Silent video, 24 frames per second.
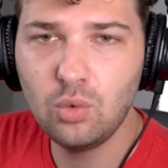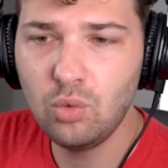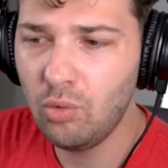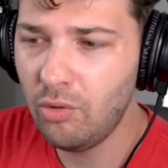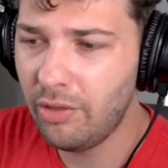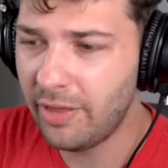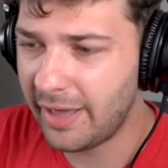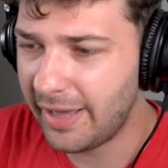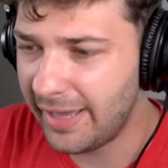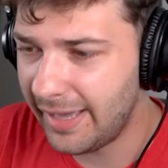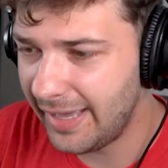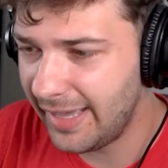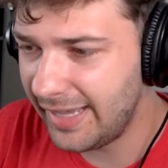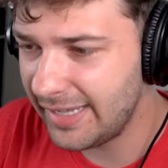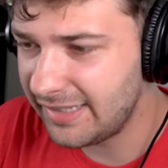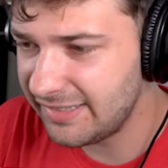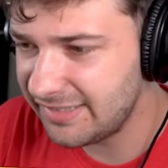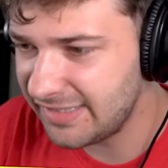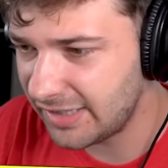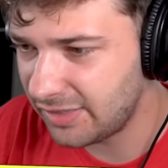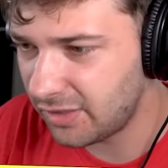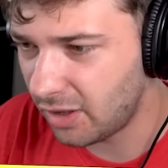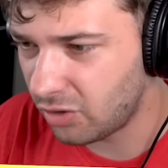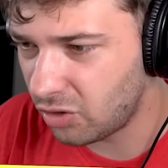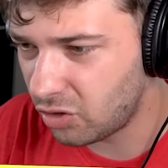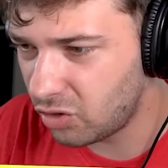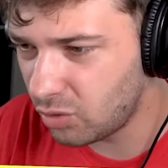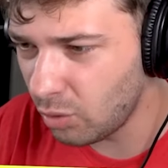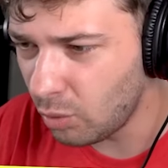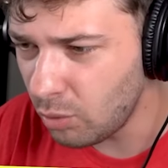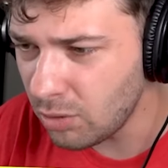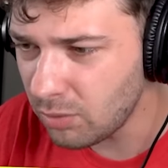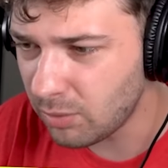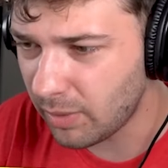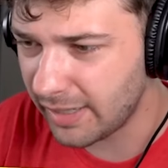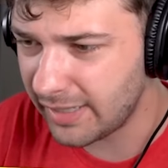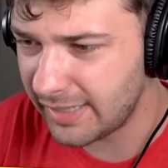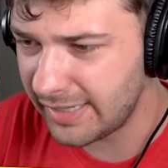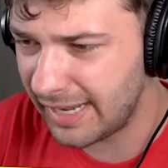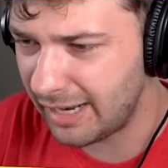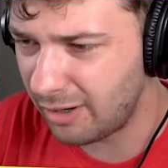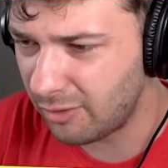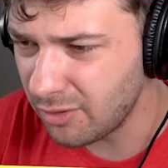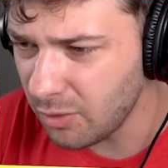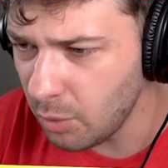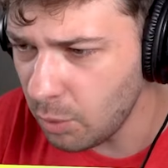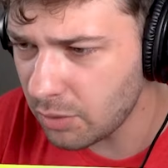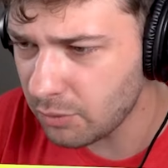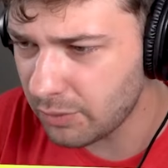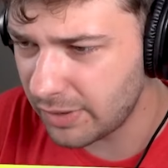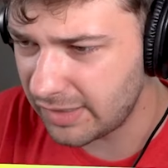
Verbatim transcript: who the heck is at the door right now? No one